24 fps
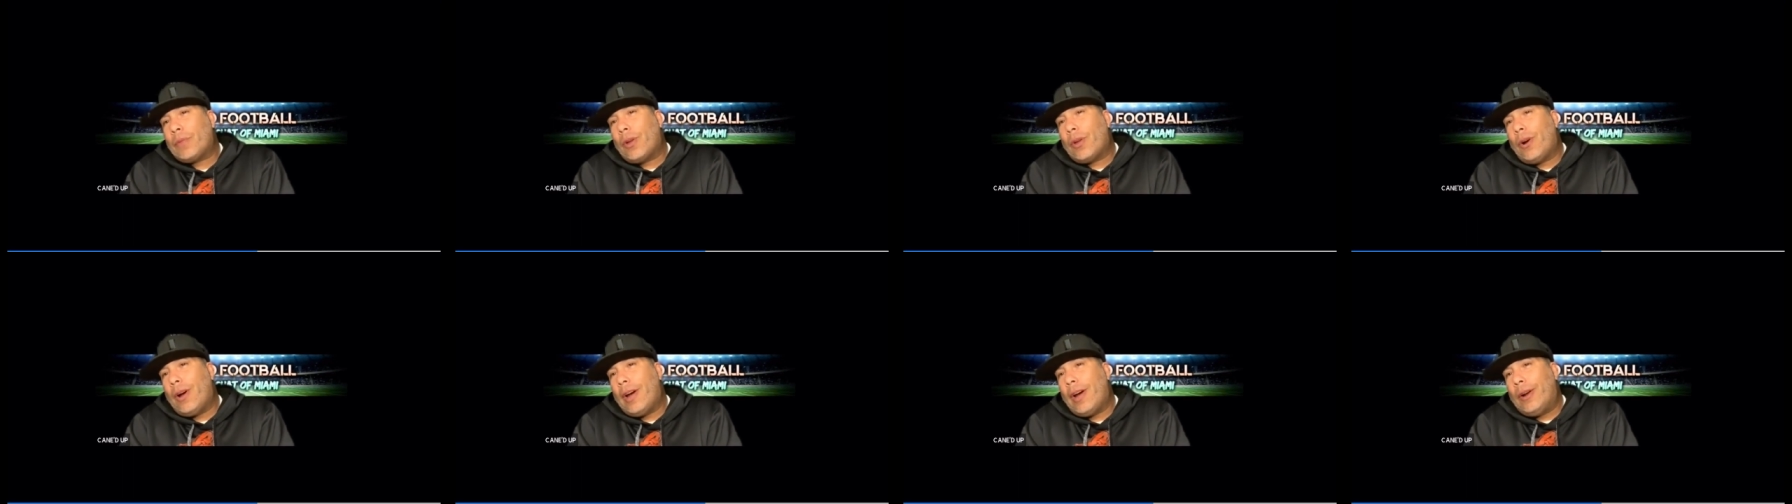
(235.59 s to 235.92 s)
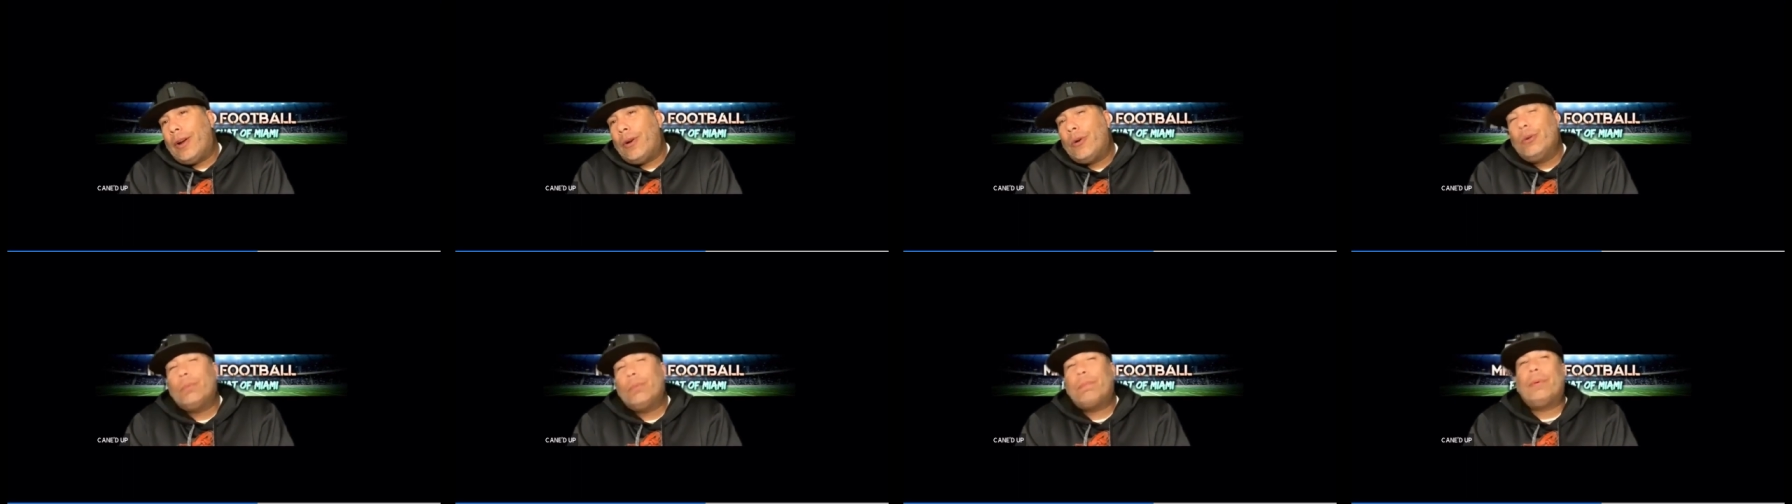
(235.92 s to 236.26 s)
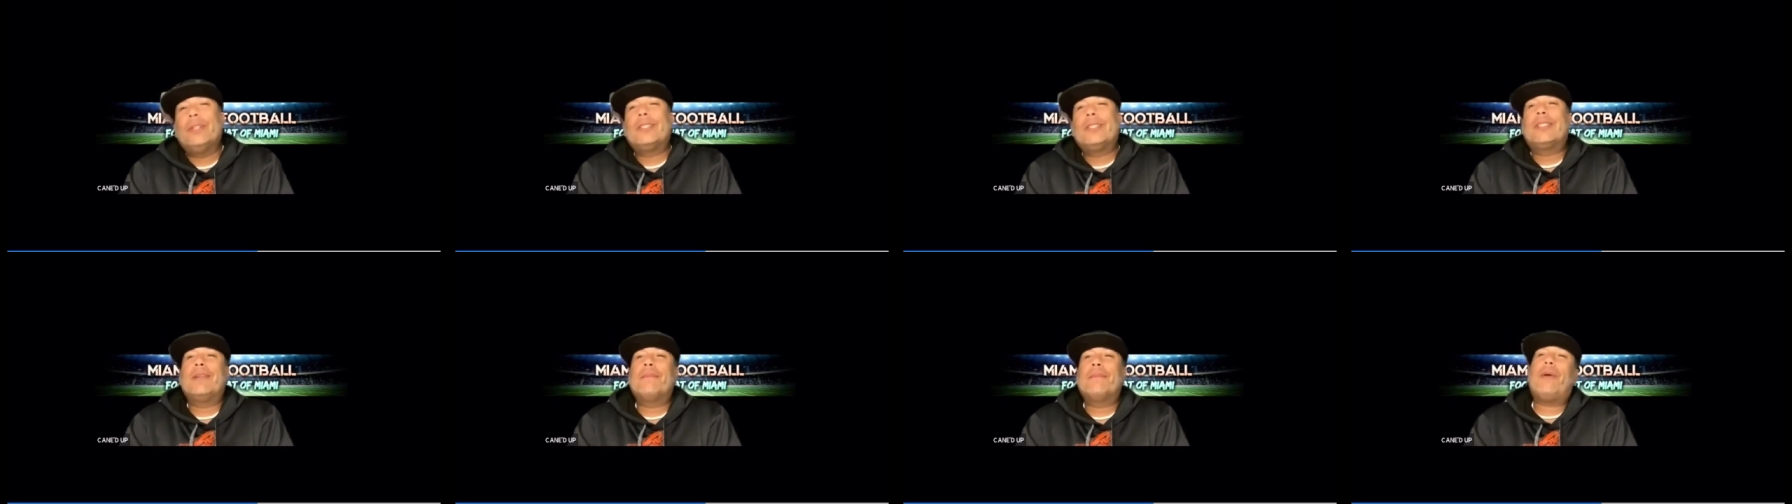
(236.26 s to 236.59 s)
and who puts
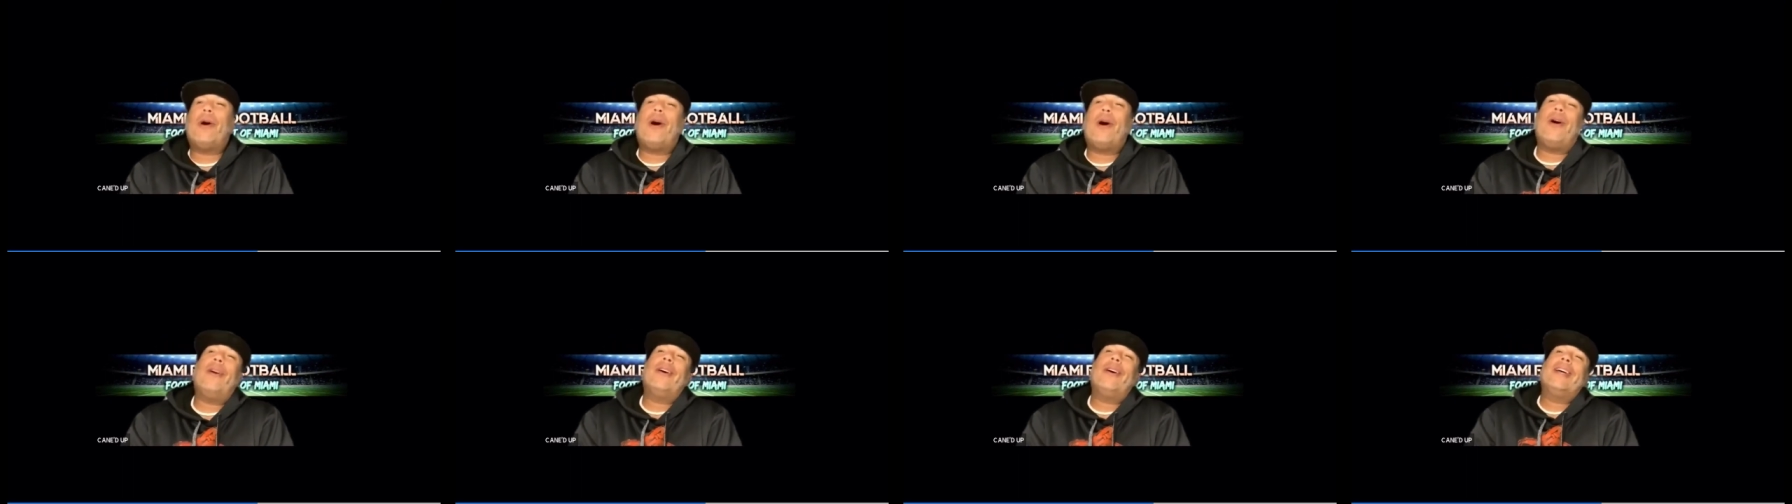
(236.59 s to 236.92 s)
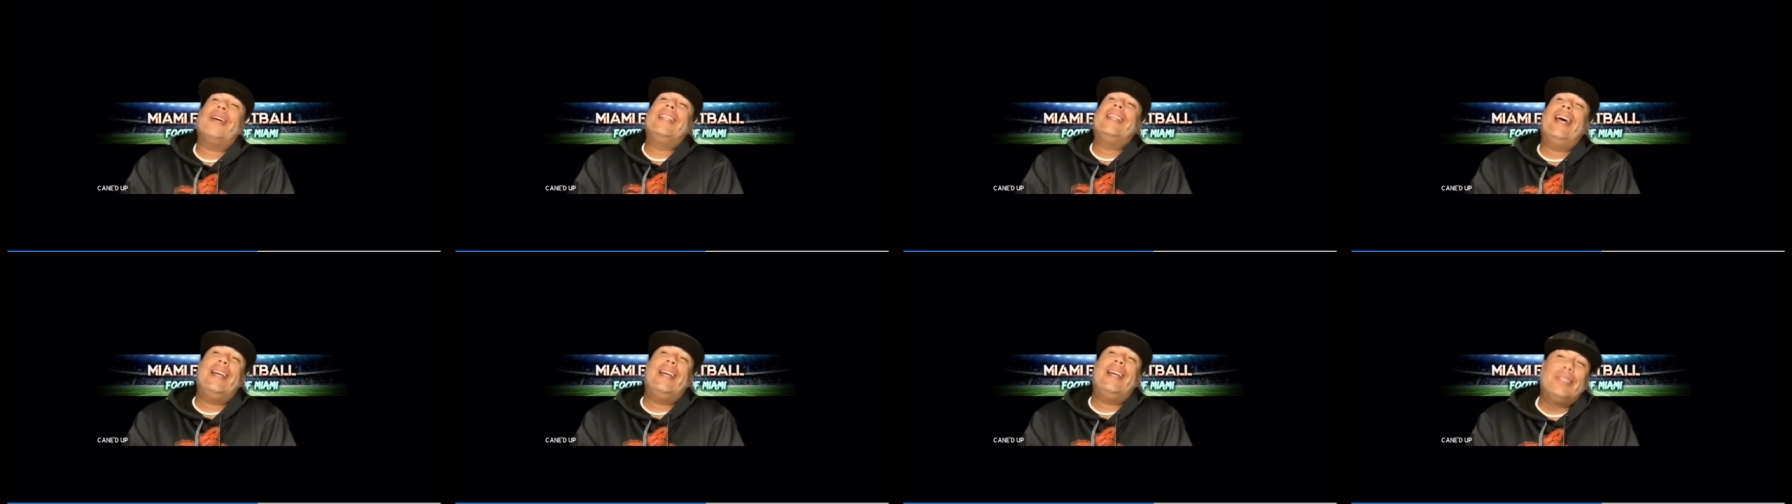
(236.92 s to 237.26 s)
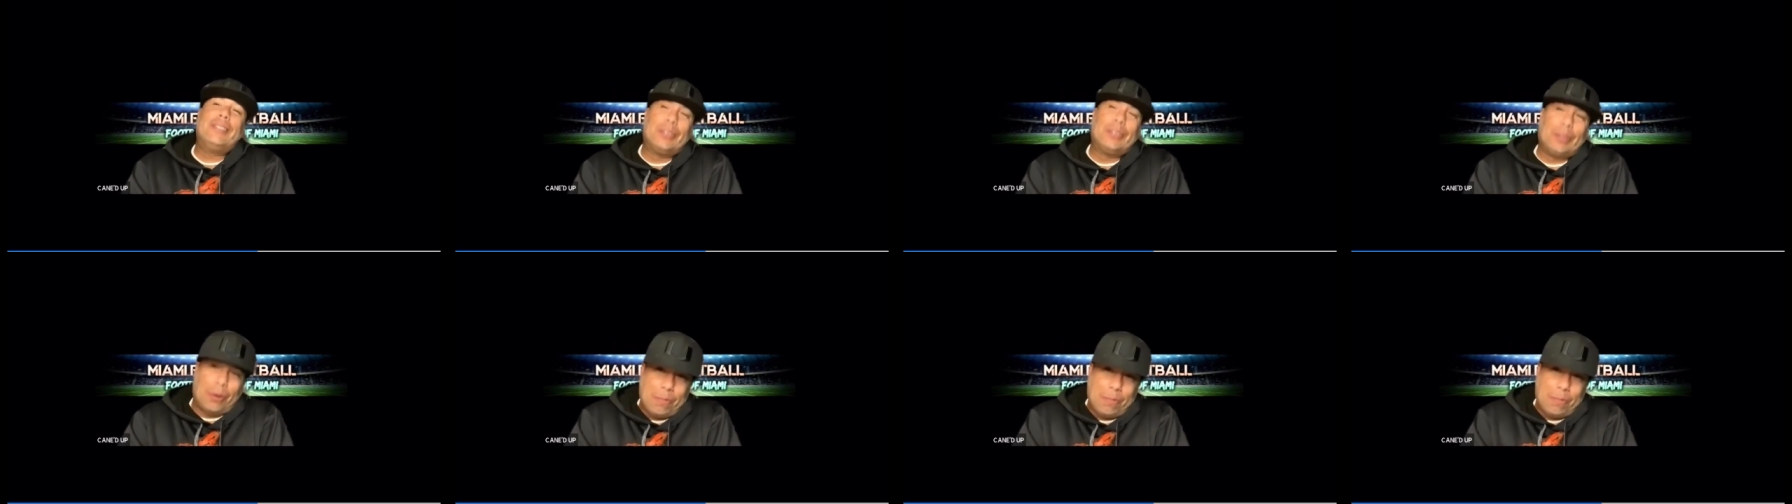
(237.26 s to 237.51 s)
the ball in the end zone